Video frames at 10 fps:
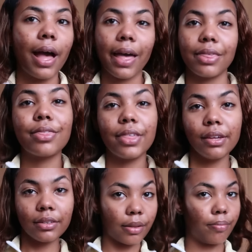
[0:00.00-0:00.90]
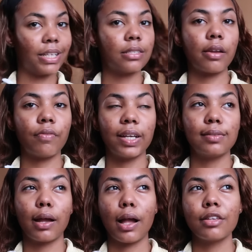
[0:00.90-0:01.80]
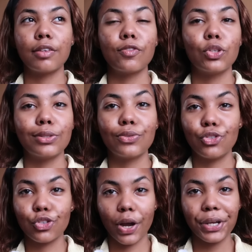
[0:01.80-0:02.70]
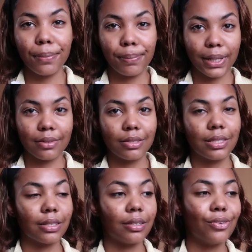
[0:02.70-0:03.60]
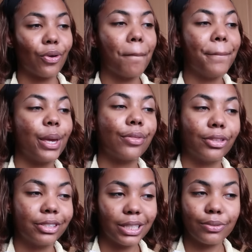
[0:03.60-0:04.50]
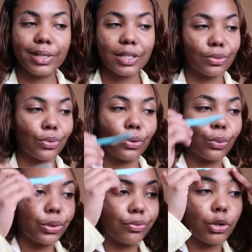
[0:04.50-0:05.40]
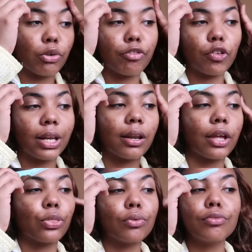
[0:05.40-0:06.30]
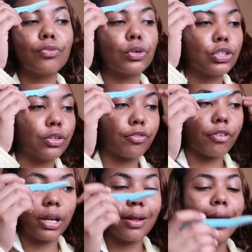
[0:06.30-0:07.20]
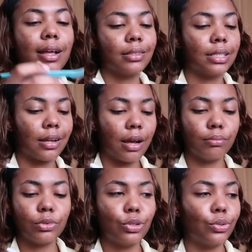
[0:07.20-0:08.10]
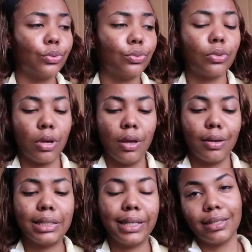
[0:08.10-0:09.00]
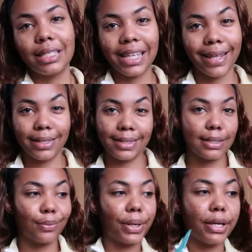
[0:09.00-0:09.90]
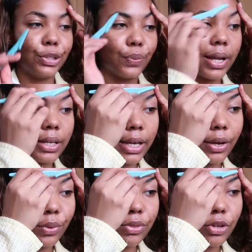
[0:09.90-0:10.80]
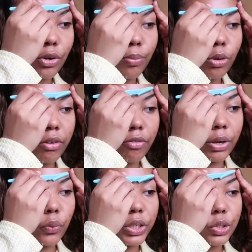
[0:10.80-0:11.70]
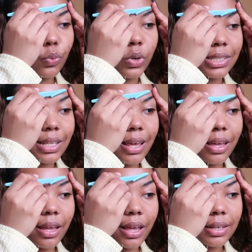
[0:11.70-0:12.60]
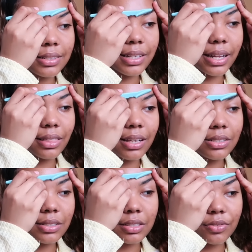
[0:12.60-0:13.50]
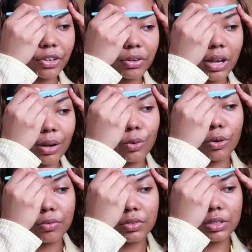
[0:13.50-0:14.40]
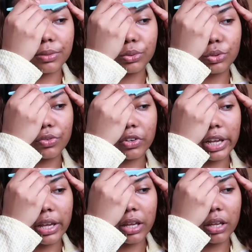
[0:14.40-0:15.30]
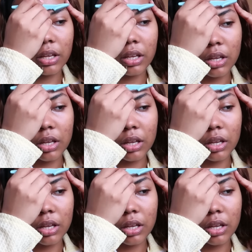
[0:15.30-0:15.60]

I think the best advice I can give you is to try your best to not make the situation awkward for your friend. Like, don't force your friend to come to get-togethers where you are there with your boyfriend, which was her ex. Like, that's just very uncomfortable for her